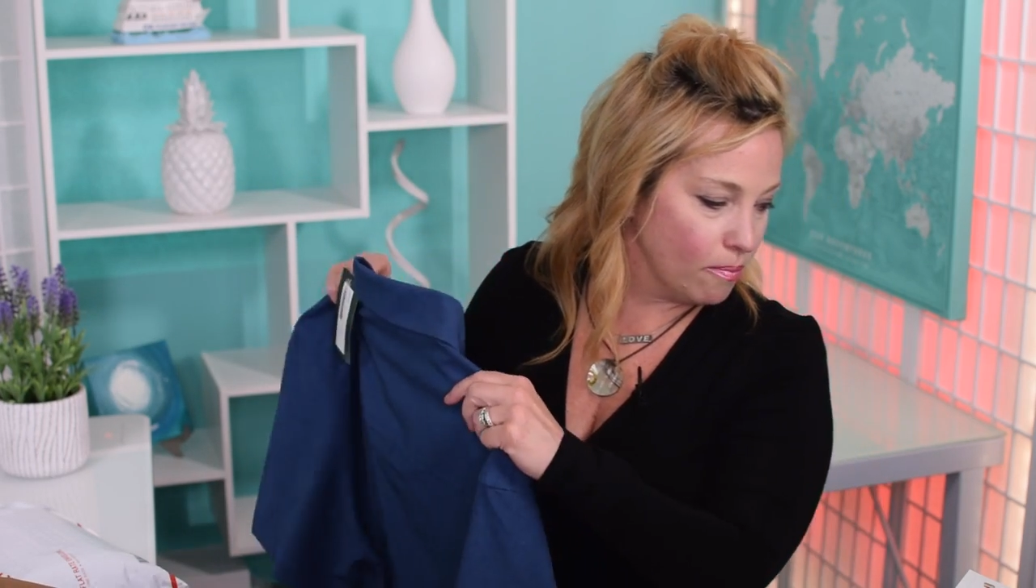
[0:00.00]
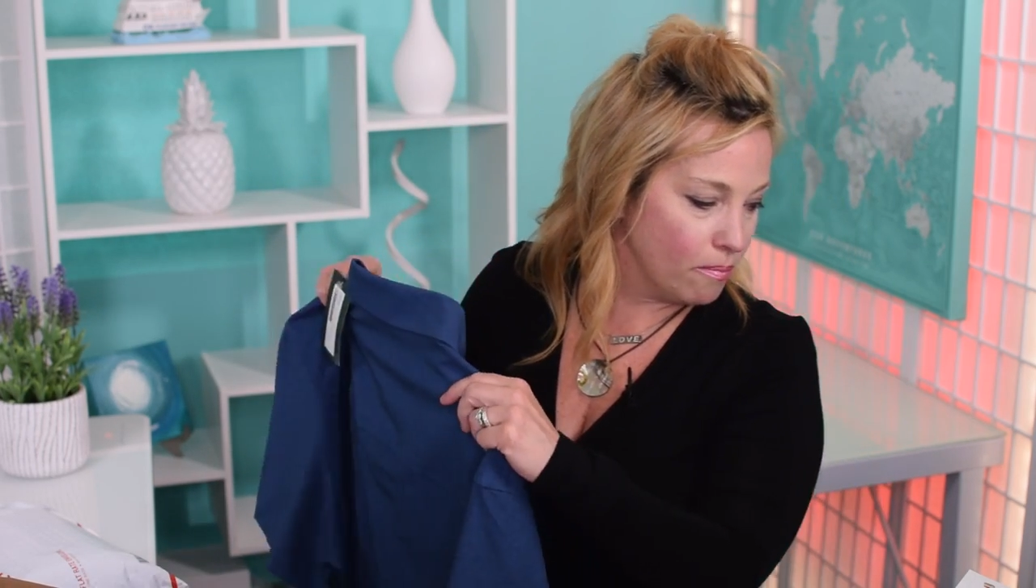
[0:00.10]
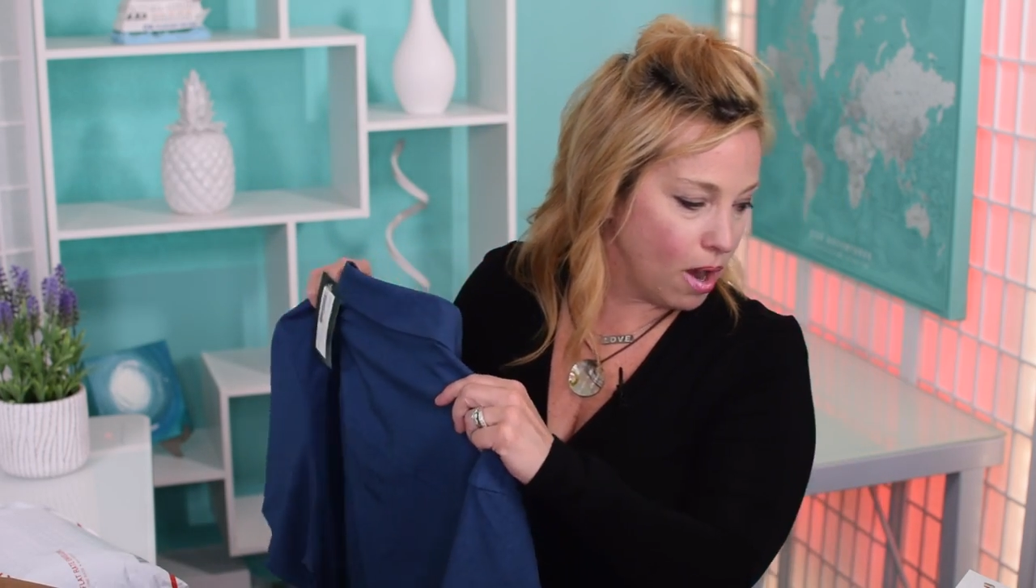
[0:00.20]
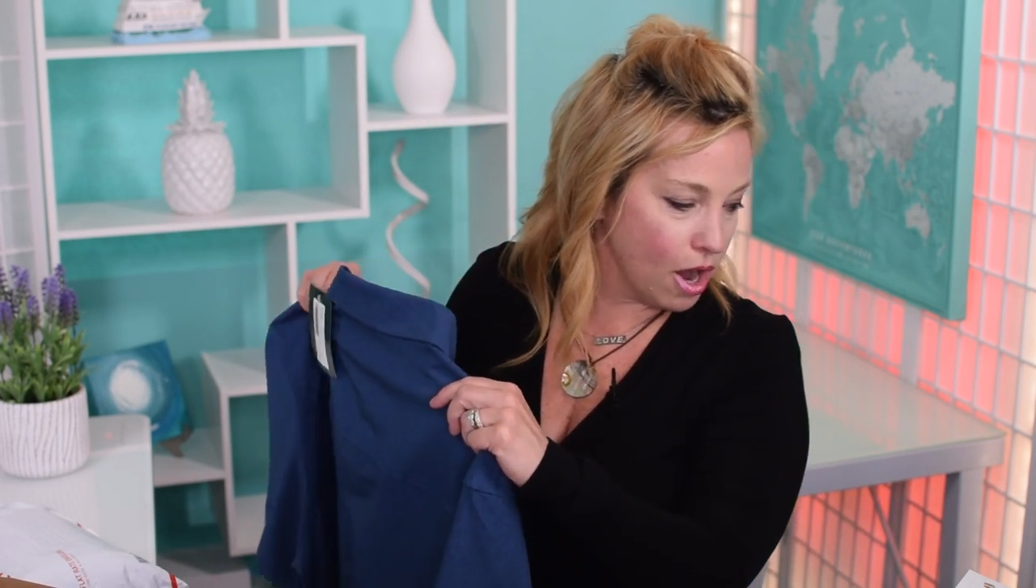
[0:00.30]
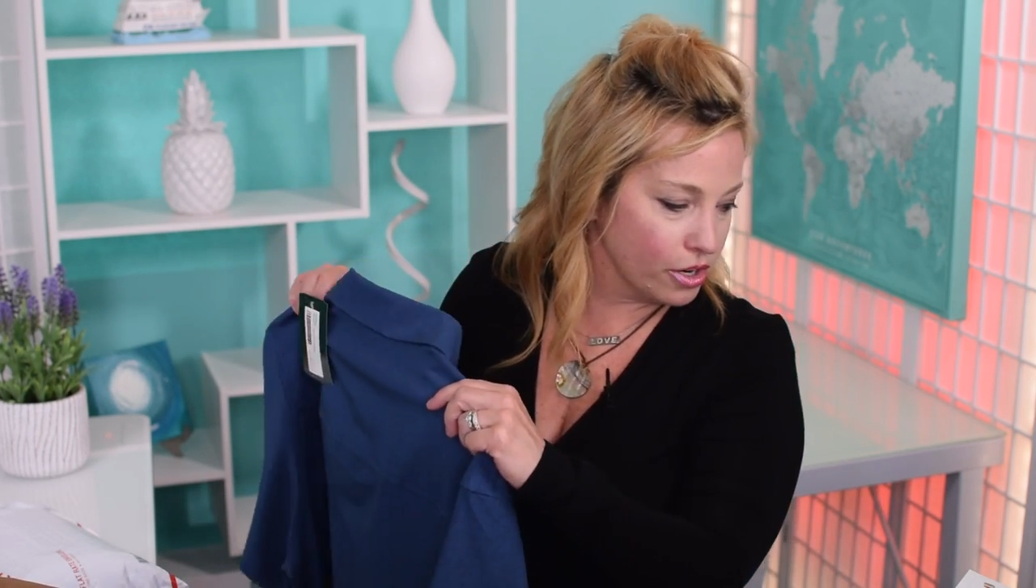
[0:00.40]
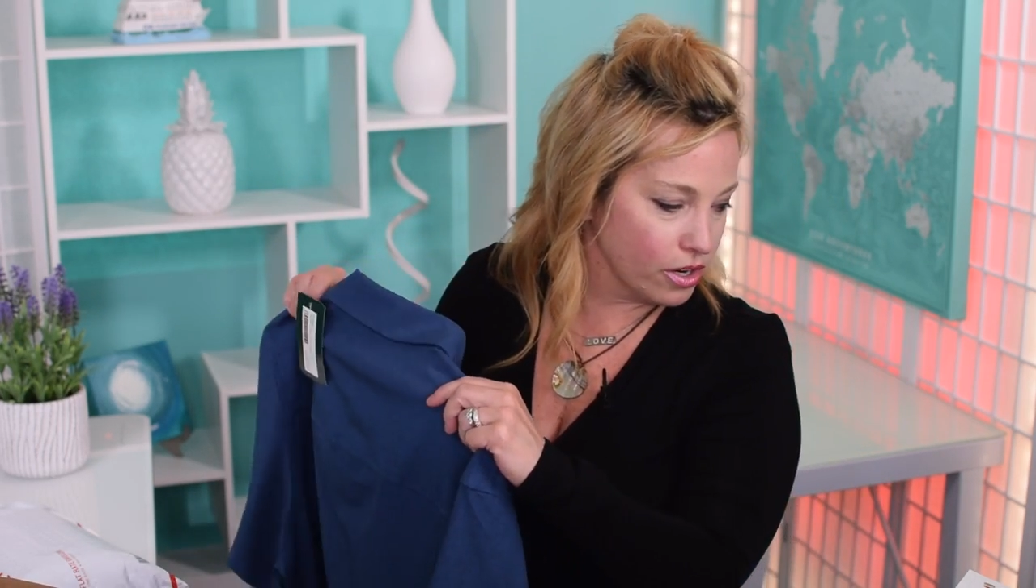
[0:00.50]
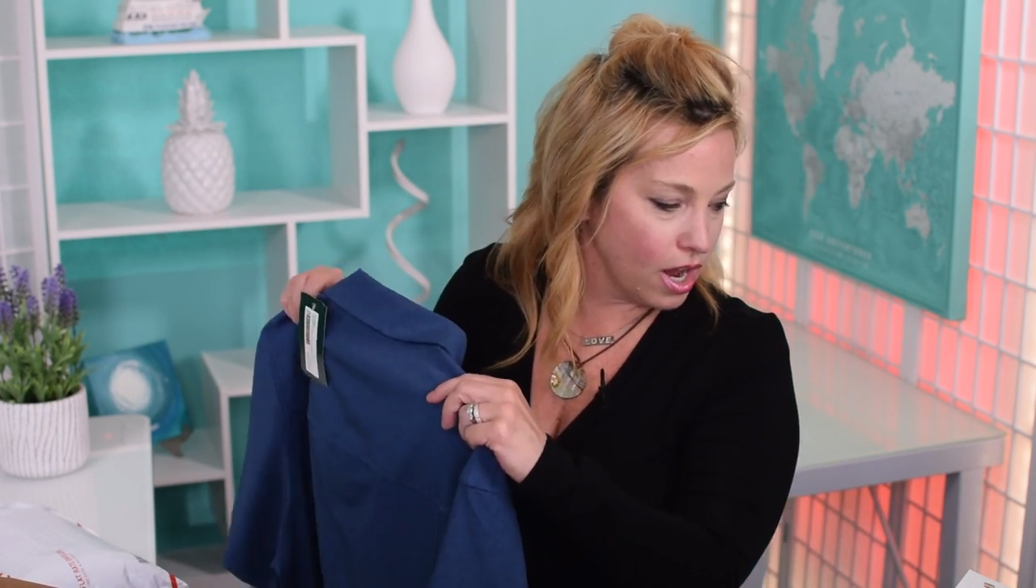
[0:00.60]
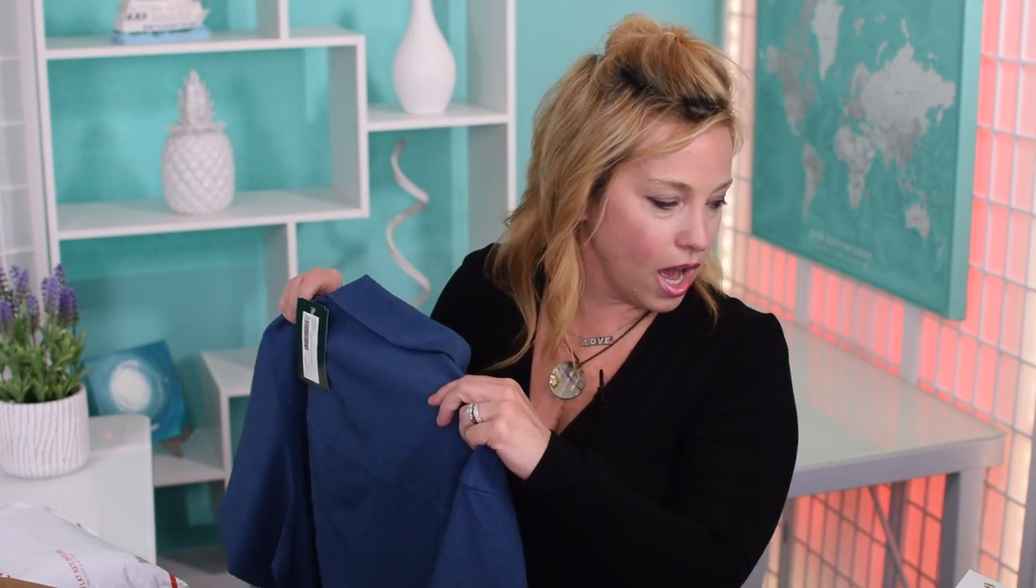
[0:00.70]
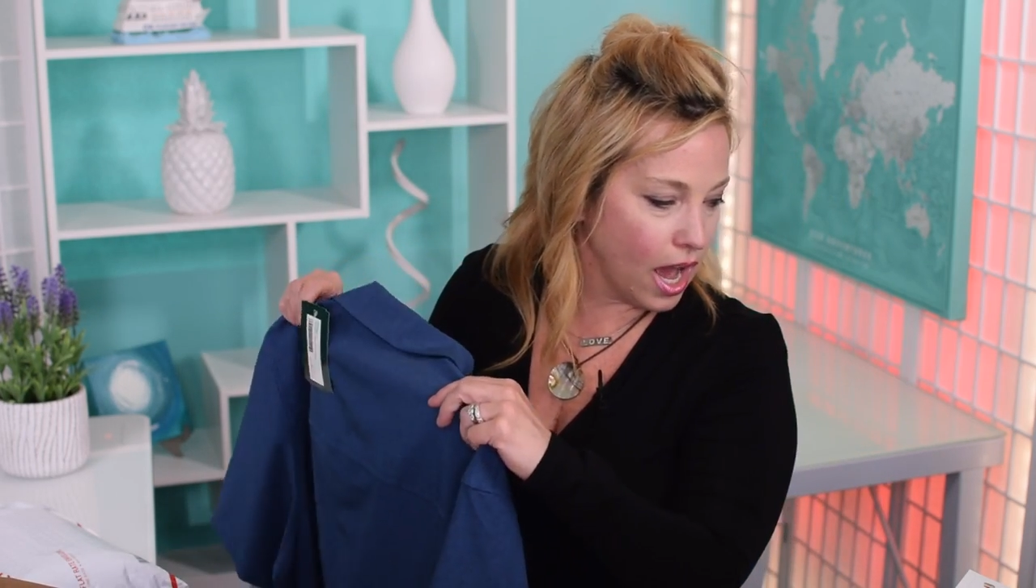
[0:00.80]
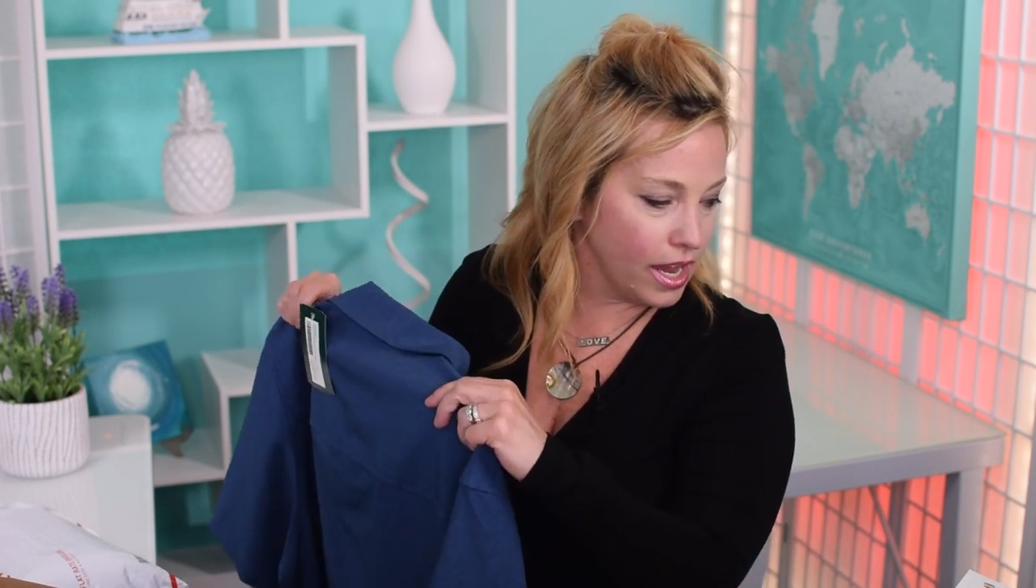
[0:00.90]
Modern
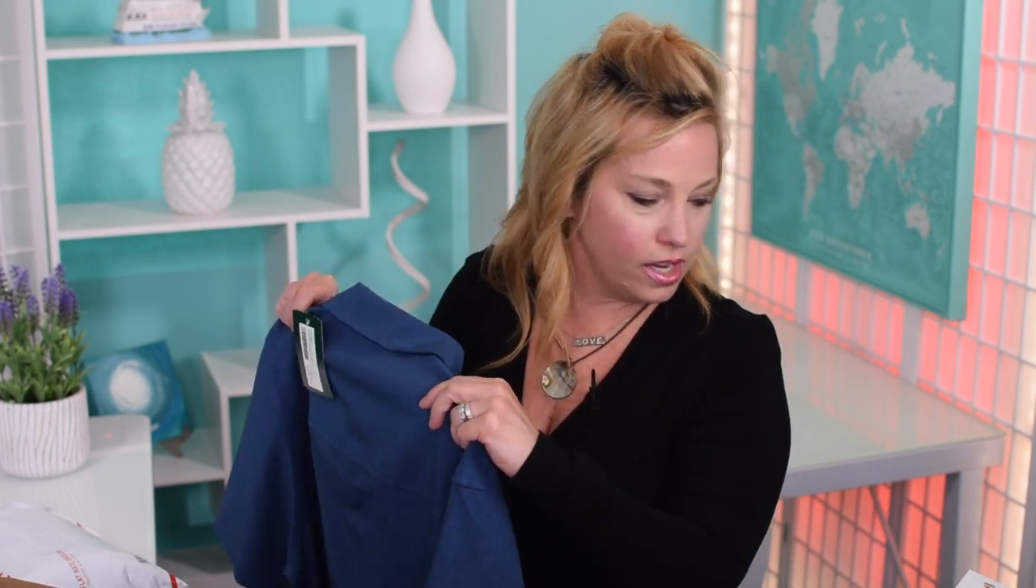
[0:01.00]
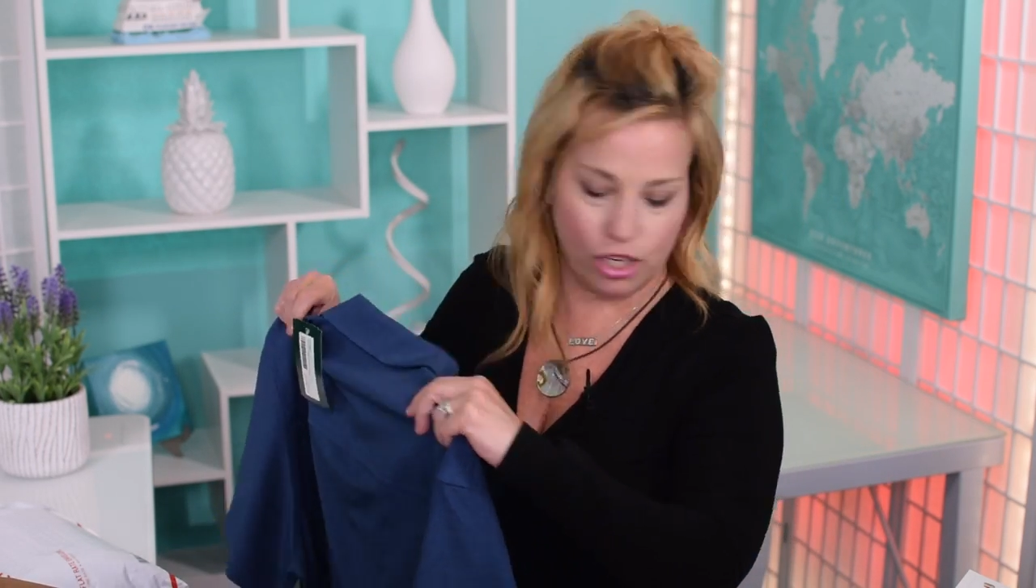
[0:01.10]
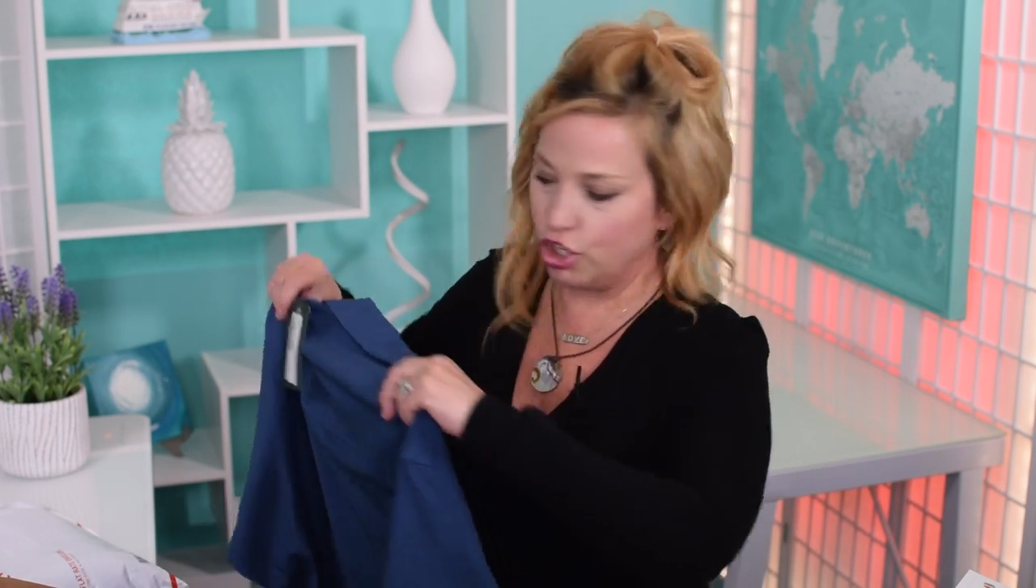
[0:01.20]
Hike